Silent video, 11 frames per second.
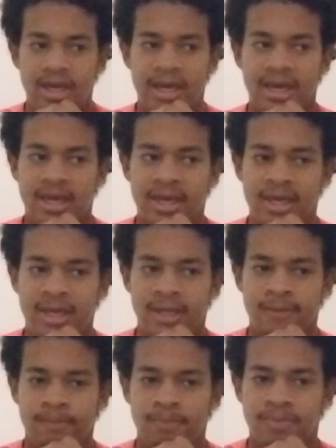
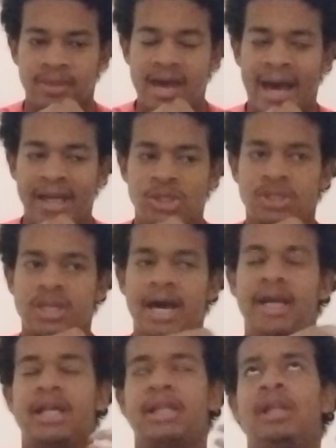And I just
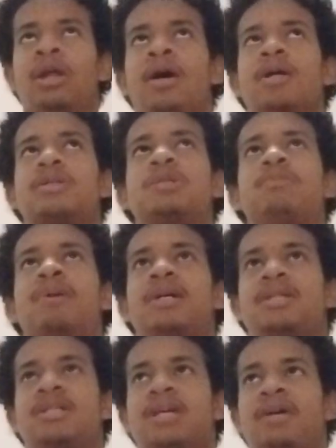kind of lost
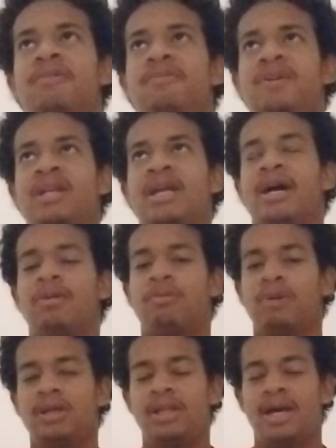myself in not
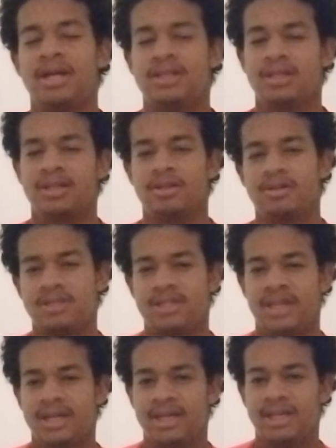realizing and
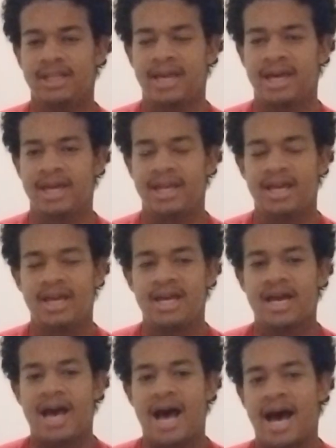understanding that
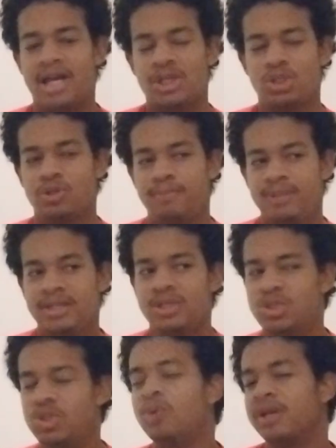I should be
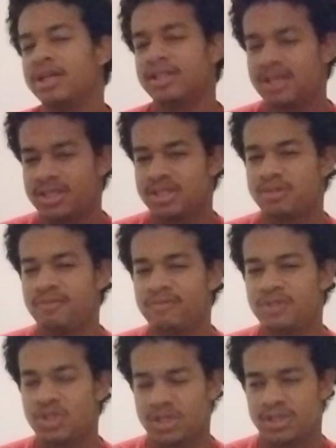doing this
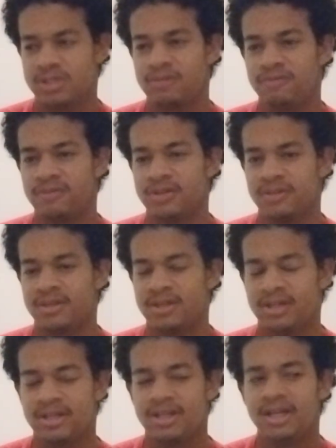just for
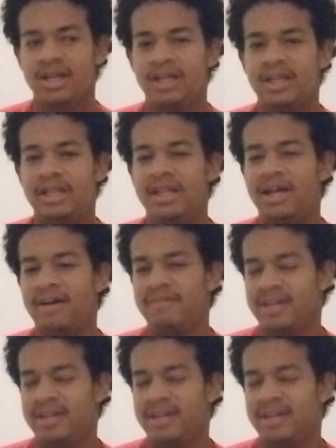the love